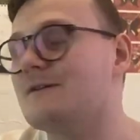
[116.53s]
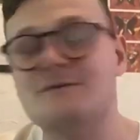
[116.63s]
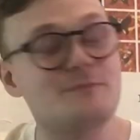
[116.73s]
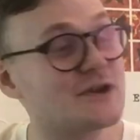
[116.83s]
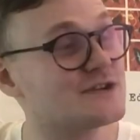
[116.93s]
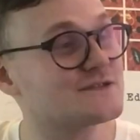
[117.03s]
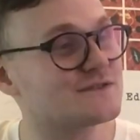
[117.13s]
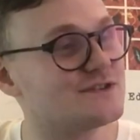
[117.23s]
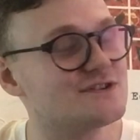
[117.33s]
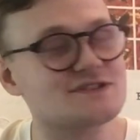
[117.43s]
Because of
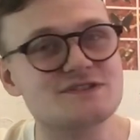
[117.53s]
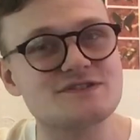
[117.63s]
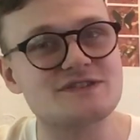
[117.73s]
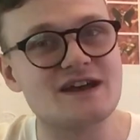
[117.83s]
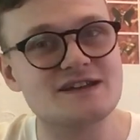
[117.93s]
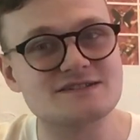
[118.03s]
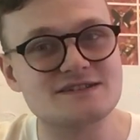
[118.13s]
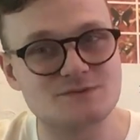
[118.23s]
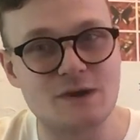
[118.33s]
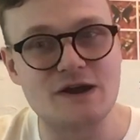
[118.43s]
course in
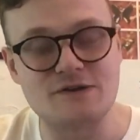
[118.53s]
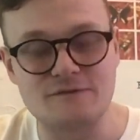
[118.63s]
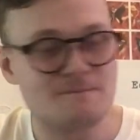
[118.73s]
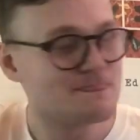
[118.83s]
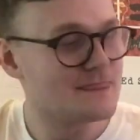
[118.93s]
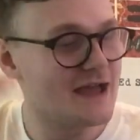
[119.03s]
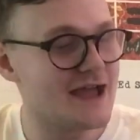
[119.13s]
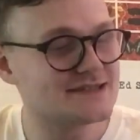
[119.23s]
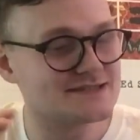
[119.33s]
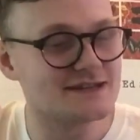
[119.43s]
2012,
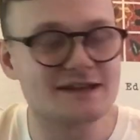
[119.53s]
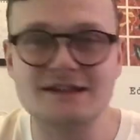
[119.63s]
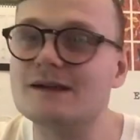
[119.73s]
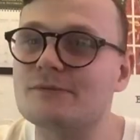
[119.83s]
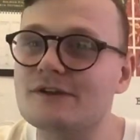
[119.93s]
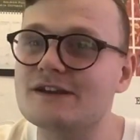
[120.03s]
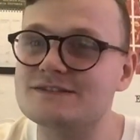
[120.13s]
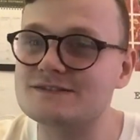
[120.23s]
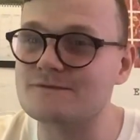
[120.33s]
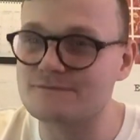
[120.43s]
Ed did a
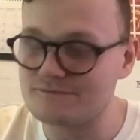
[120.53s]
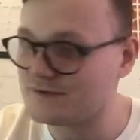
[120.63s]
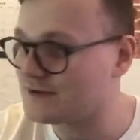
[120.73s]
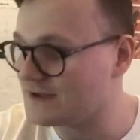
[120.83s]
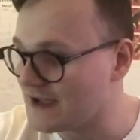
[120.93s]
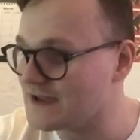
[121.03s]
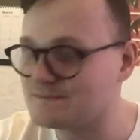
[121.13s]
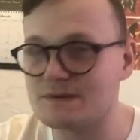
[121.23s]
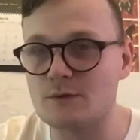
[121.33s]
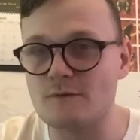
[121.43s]
collaborative
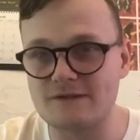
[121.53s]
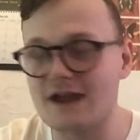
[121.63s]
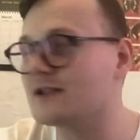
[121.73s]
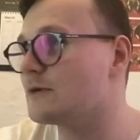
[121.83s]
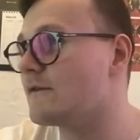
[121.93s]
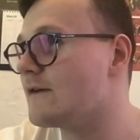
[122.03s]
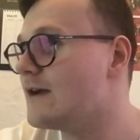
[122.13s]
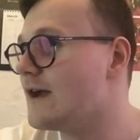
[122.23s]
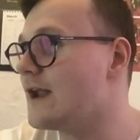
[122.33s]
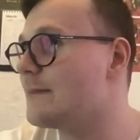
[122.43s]
EP with Yellow. And